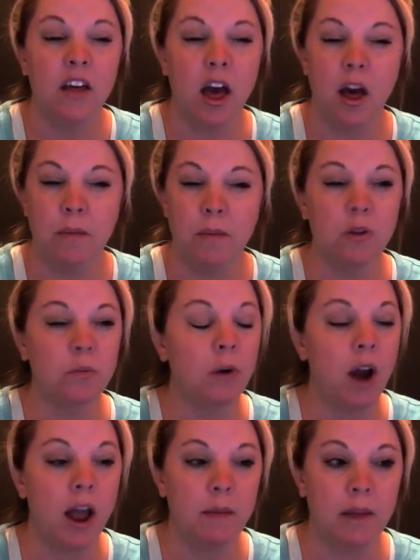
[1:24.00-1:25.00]
both
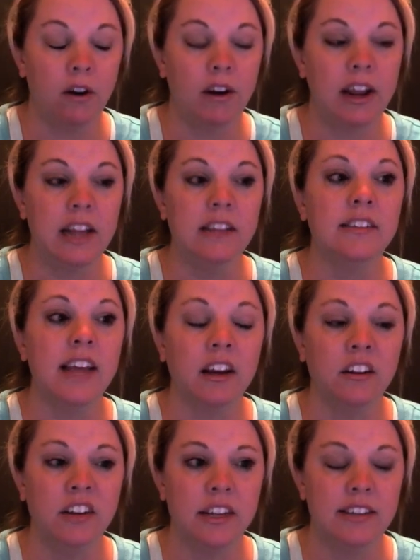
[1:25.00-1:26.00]
primary and
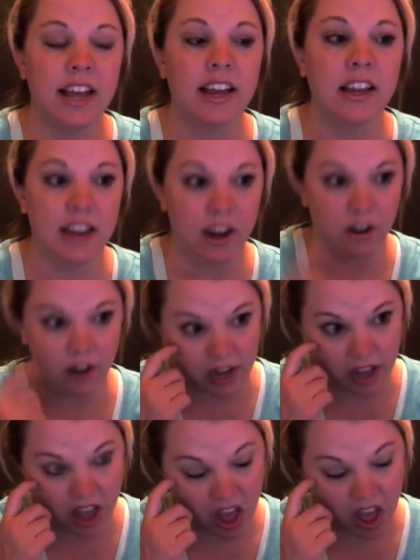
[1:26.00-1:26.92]
secondary,